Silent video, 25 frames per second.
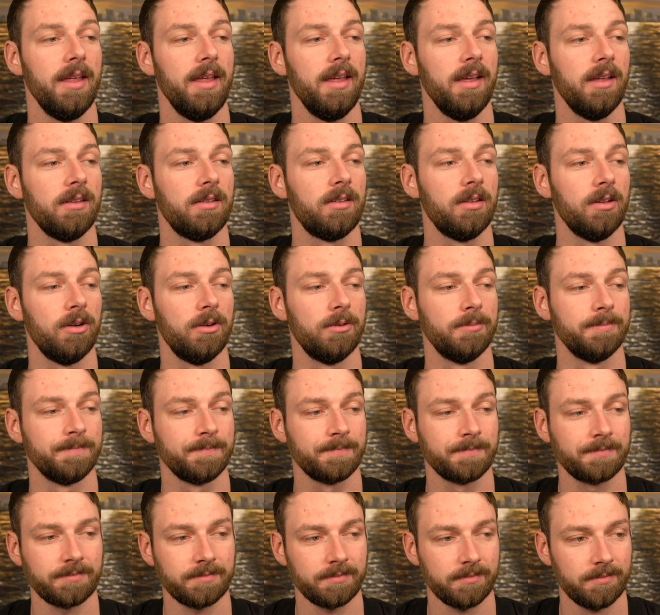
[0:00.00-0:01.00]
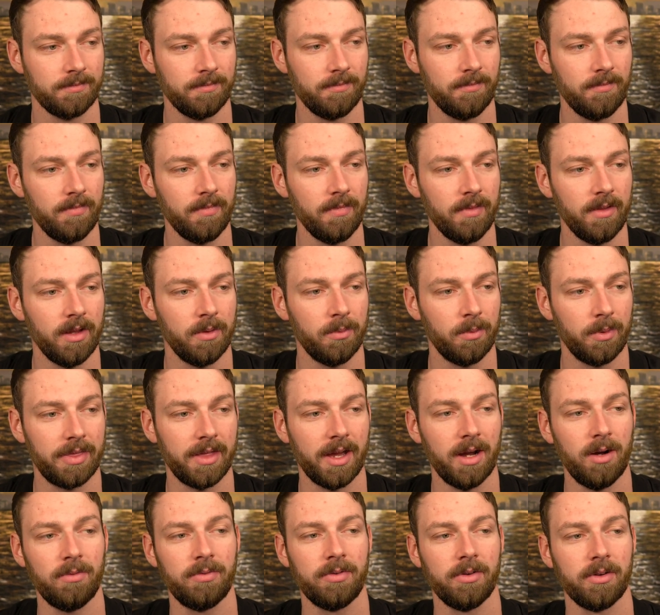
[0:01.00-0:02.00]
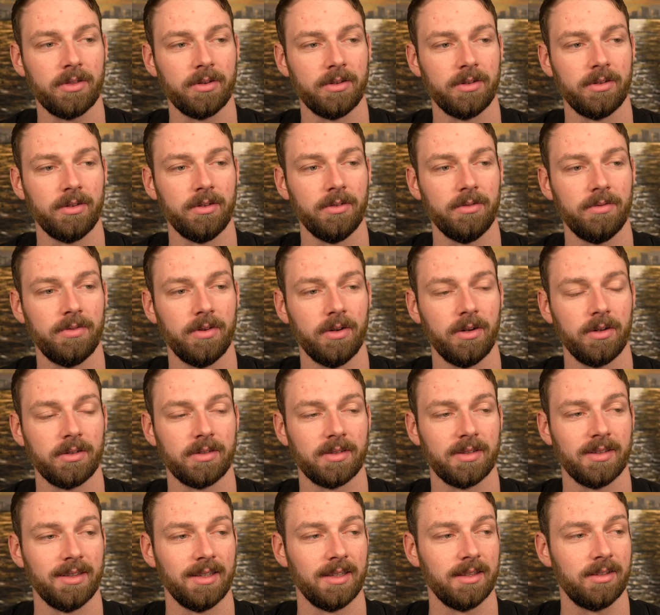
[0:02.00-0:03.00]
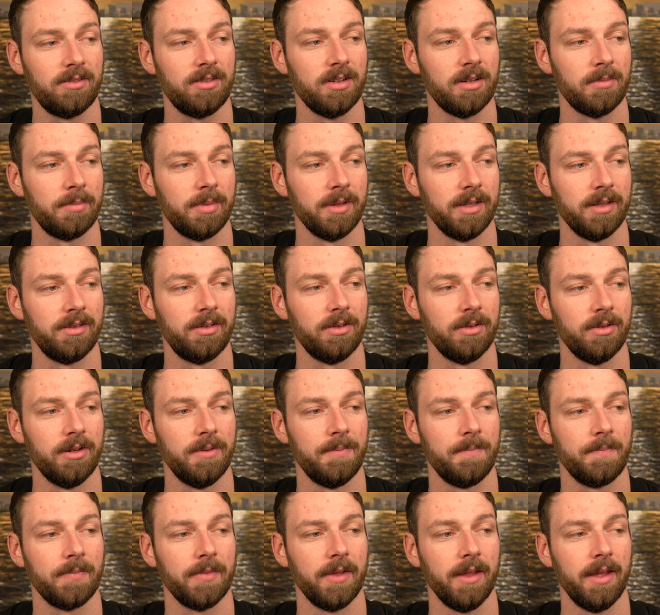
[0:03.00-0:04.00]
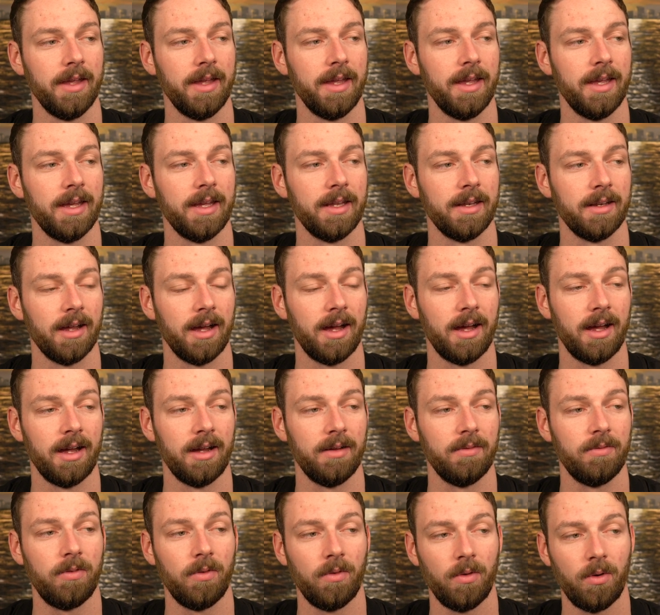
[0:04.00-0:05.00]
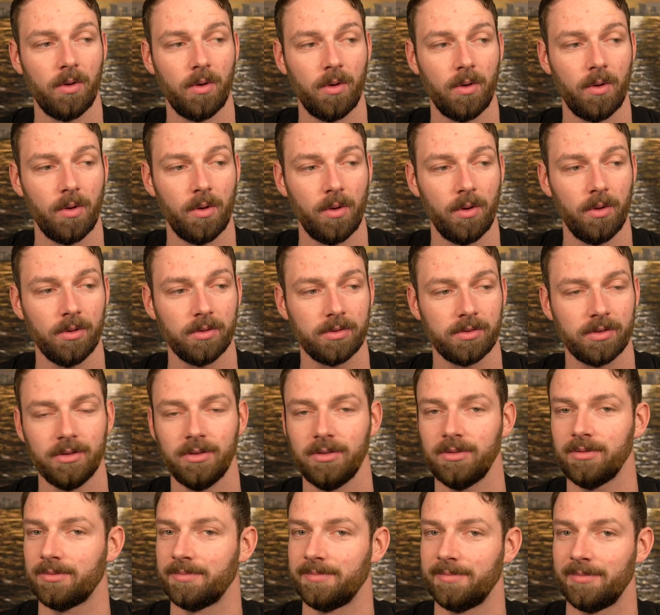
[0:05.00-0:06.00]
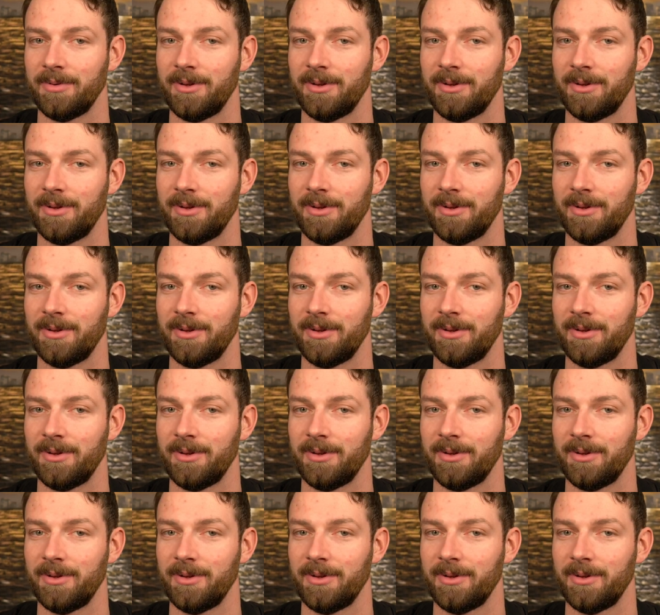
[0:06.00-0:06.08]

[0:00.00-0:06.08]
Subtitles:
So without further ado, folks, let's jump into it. And I've also,